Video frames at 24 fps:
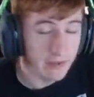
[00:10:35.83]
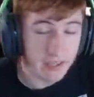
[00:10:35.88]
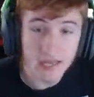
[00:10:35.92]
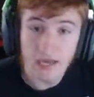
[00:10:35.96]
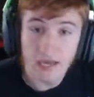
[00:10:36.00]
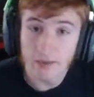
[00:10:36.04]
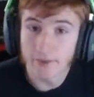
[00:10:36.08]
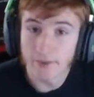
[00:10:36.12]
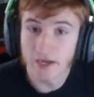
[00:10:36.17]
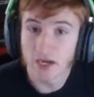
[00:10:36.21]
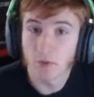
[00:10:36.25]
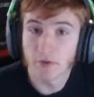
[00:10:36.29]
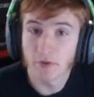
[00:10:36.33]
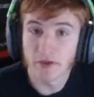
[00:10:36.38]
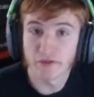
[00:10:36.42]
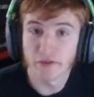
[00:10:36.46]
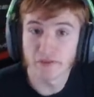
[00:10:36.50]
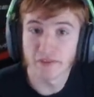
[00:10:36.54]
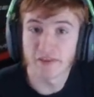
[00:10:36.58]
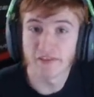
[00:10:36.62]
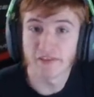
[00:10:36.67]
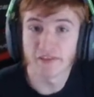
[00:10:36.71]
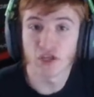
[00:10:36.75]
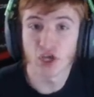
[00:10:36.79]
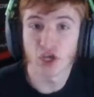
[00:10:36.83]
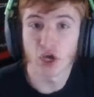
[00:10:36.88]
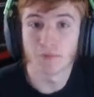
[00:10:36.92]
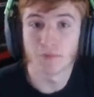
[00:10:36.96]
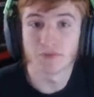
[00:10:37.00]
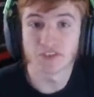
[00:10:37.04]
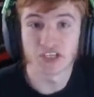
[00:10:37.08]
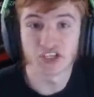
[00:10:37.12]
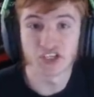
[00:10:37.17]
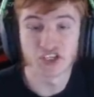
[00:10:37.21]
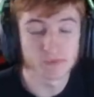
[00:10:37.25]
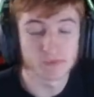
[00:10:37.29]
yeah, let me know what you think in the comment
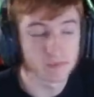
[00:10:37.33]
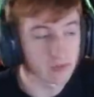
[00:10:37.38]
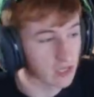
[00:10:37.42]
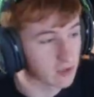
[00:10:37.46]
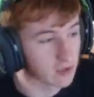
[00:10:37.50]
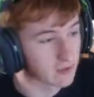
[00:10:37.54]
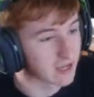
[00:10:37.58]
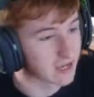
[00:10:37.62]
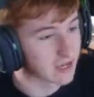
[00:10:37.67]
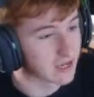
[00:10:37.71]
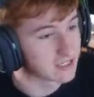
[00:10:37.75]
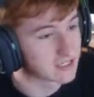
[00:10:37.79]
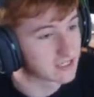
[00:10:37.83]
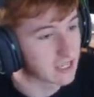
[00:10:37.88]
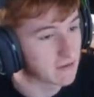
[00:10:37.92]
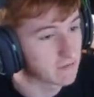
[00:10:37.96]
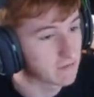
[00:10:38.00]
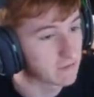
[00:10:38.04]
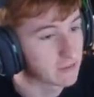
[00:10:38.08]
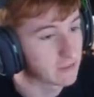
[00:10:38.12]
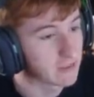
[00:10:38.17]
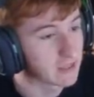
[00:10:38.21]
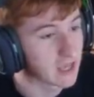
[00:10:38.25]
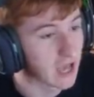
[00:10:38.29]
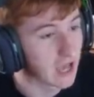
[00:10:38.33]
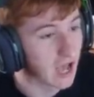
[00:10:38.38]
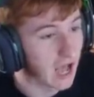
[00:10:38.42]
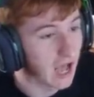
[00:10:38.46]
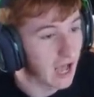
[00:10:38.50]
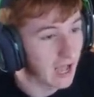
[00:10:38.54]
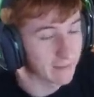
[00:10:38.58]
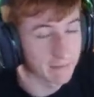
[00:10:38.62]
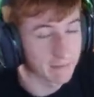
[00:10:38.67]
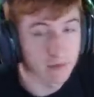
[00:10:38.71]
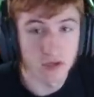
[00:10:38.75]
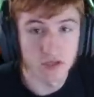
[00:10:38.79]
section below. That is everything
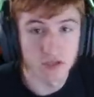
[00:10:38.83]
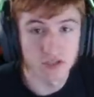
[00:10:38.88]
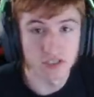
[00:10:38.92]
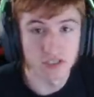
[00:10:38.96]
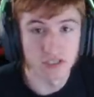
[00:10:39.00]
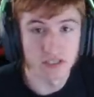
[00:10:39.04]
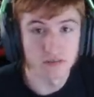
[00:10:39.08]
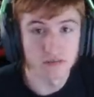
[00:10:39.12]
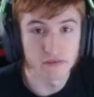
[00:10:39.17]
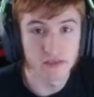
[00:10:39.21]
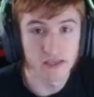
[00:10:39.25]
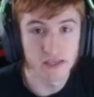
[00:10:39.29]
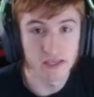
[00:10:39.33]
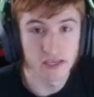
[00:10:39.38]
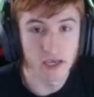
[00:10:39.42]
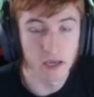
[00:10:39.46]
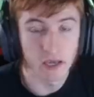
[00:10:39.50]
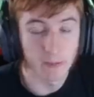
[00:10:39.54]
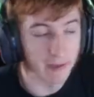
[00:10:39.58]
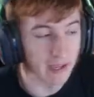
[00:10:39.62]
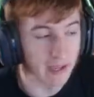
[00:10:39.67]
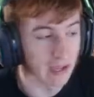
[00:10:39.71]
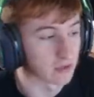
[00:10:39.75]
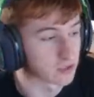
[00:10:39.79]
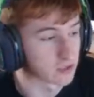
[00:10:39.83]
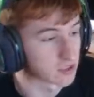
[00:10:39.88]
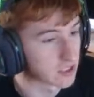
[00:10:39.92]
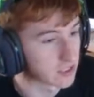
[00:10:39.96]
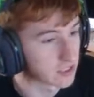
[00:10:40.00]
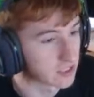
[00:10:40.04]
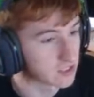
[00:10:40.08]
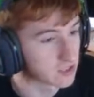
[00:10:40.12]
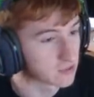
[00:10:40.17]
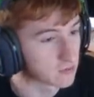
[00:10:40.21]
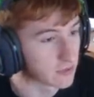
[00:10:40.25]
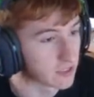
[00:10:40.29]
I personally think about
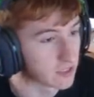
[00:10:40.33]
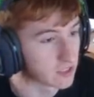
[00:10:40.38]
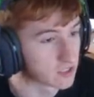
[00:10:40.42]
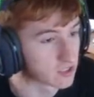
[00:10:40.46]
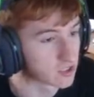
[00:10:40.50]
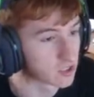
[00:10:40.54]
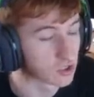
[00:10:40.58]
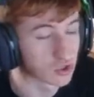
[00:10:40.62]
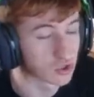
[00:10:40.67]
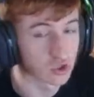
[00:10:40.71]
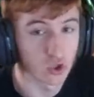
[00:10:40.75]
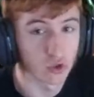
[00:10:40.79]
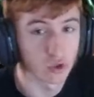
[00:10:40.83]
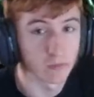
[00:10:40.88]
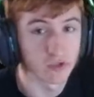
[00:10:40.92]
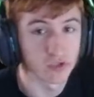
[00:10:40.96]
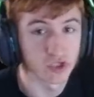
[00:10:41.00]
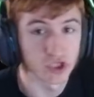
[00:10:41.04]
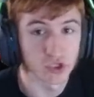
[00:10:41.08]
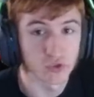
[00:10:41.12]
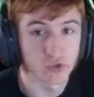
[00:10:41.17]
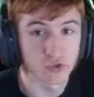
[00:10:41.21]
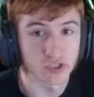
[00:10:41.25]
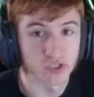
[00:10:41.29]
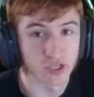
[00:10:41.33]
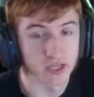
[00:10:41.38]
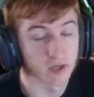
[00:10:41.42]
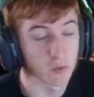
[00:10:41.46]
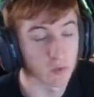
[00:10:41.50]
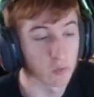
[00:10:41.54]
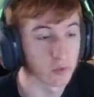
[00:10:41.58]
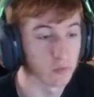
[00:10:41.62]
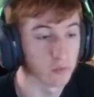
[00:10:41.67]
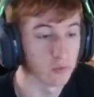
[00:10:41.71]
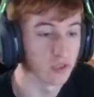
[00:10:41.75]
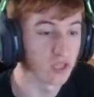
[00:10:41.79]
this week's Torben Tuesday.
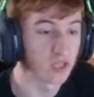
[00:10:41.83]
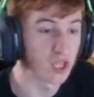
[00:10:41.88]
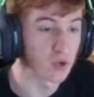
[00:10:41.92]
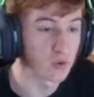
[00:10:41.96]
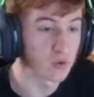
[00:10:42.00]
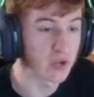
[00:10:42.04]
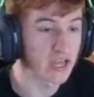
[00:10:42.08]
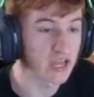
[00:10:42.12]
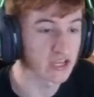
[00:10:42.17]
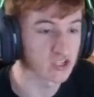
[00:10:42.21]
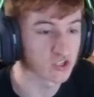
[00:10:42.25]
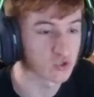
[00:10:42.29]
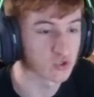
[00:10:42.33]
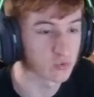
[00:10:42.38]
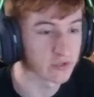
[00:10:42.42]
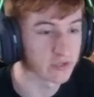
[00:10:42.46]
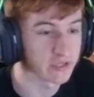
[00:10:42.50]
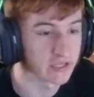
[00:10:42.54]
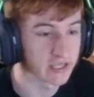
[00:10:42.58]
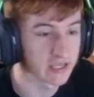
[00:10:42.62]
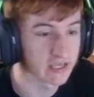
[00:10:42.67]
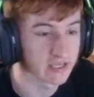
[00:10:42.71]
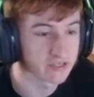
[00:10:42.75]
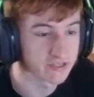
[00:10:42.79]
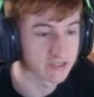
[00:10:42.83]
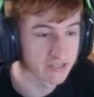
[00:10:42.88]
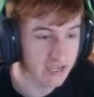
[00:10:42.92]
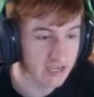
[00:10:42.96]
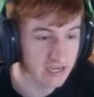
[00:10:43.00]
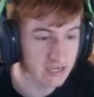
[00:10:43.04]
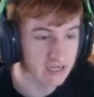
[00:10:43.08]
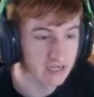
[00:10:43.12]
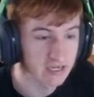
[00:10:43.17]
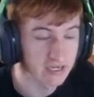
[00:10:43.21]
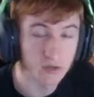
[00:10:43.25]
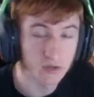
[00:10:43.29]
We will know next week
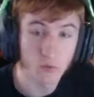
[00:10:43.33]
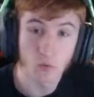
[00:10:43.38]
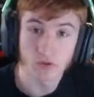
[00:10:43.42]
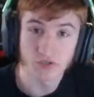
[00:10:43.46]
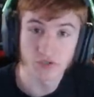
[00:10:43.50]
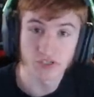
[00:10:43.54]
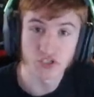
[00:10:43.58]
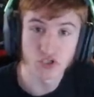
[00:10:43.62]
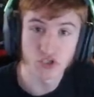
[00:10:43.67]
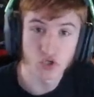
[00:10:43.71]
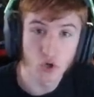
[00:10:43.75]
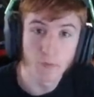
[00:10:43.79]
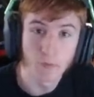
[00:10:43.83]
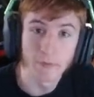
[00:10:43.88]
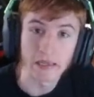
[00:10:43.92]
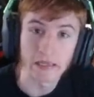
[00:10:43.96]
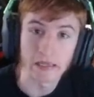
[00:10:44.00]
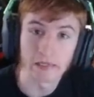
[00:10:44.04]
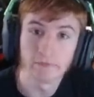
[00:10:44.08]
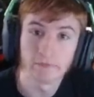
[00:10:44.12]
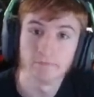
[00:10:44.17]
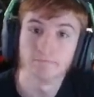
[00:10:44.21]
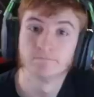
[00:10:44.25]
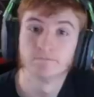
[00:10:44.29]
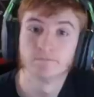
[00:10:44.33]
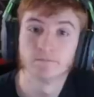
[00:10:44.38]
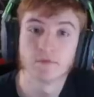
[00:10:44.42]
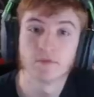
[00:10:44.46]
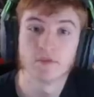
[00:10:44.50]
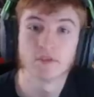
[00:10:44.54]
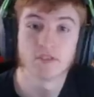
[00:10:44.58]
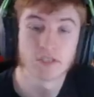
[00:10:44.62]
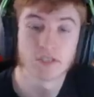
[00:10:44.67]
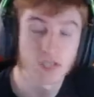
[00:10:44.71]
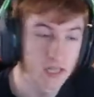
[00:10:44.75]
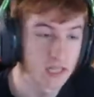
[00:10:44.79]
exactly what is coming.
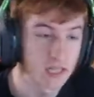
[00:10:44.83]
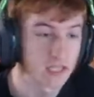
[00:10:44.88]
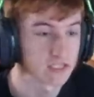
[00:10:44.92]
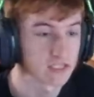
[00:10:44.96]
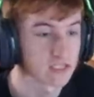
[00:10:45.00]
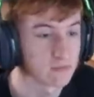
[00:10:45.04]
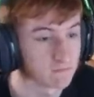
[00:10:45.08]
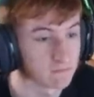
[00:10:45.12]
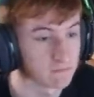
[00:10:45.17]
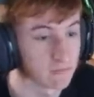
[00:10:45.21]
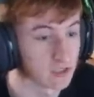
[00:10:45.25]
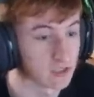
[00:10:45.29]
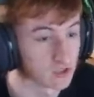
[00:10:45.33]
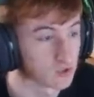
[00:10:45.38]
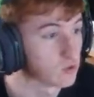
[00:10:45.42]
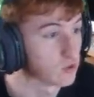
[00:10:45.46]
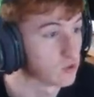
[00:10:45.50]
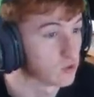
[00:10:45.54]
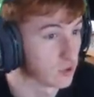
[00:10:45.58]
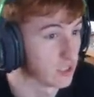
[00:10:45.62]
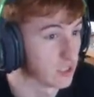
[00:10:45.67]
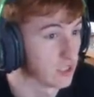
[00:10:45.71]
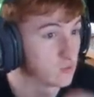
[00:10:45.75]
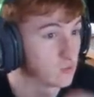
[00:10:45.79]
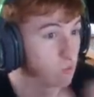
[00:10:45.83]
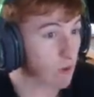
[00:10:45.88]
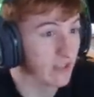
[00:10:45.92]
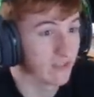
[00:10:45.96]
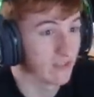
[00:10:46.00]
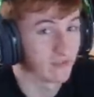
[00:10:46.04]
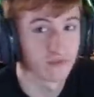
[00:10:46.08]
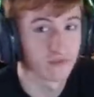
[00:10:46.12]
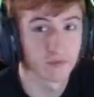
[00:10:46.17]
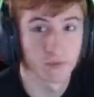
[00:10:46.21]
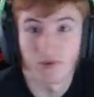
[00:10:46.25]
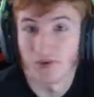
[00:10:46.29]
So let's let's just let's
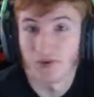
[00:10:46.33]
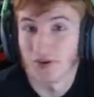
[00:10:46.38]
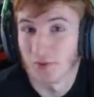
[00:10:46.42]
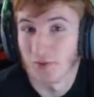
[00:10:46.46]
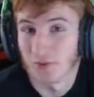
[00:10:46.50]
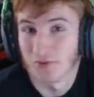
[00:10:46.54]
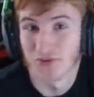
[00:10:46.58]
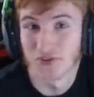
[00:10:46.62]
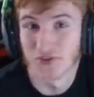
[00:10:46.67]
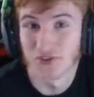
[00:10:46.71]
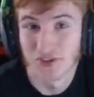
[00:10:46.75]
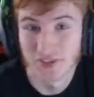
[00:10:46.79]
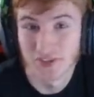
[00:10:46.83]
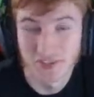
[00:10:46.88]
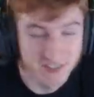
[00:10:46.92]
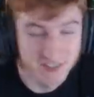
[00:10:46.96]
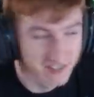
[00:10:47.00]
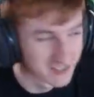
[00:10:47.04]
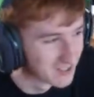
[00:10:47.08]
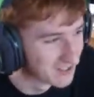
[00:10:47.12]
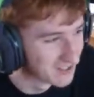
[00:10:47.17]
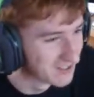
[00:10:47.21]
wait. We've got no other choice.